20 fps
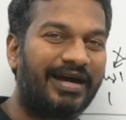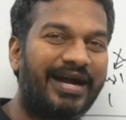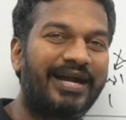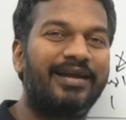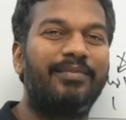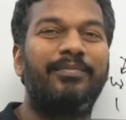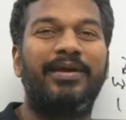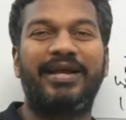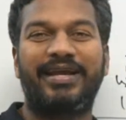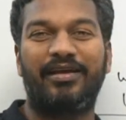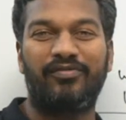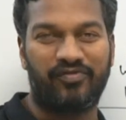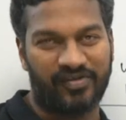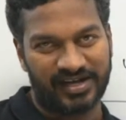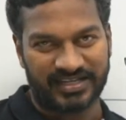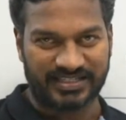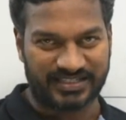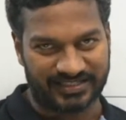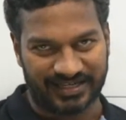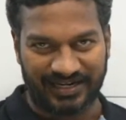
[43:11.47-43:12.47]
and make a
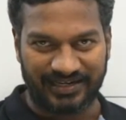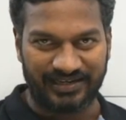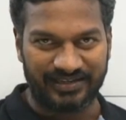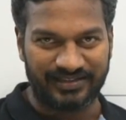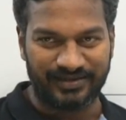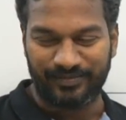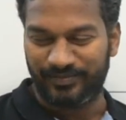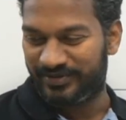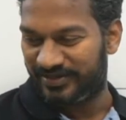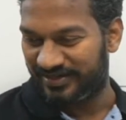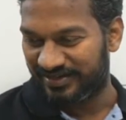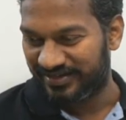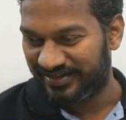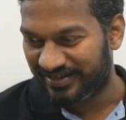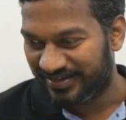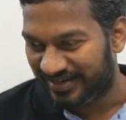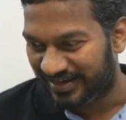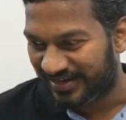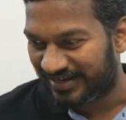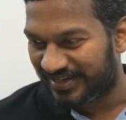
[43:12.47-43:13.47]
fast algorithm here.
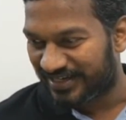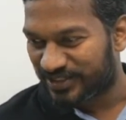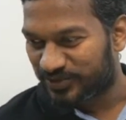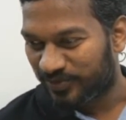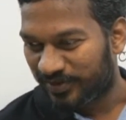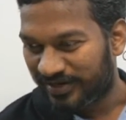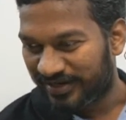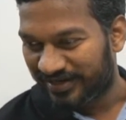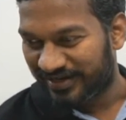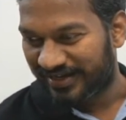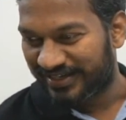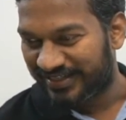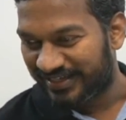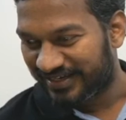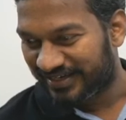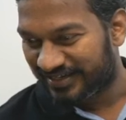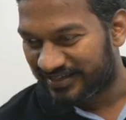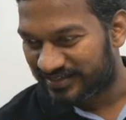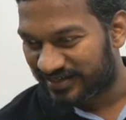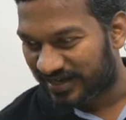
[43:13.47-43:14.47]
And that's what I
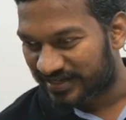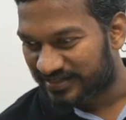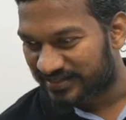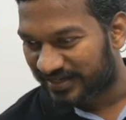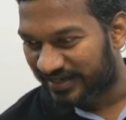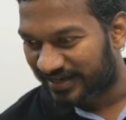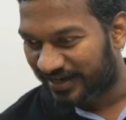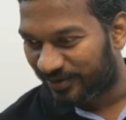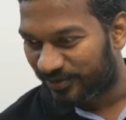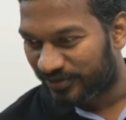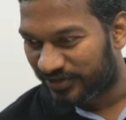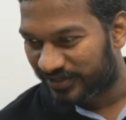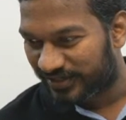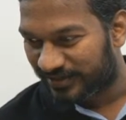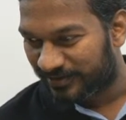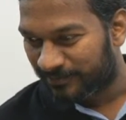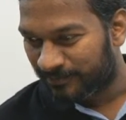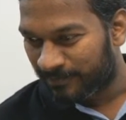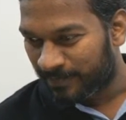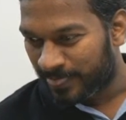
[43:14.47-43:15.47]
think is asking out here.
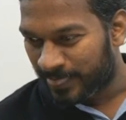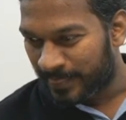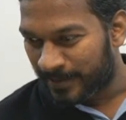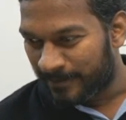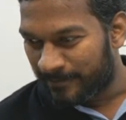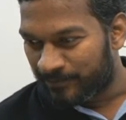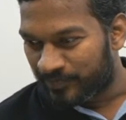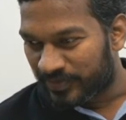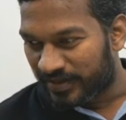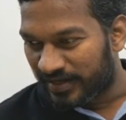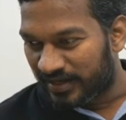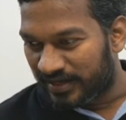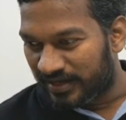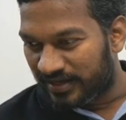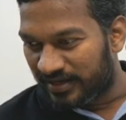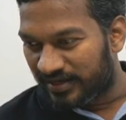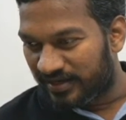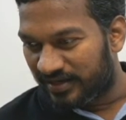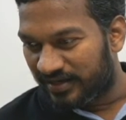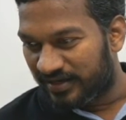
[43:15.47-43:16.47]

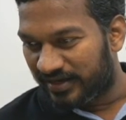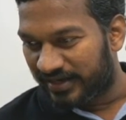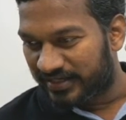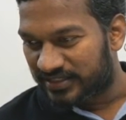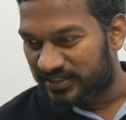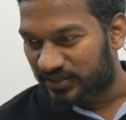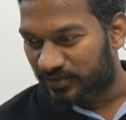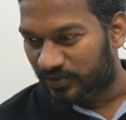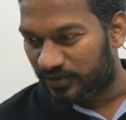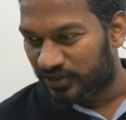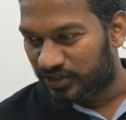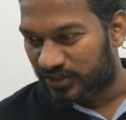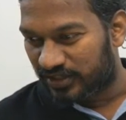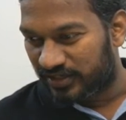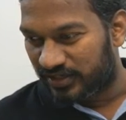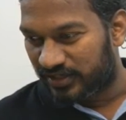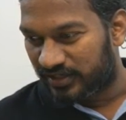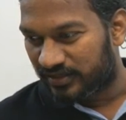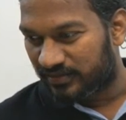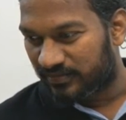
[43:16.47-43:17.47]
Next question
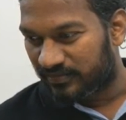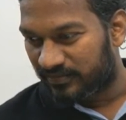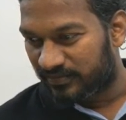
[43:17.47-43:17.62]
here.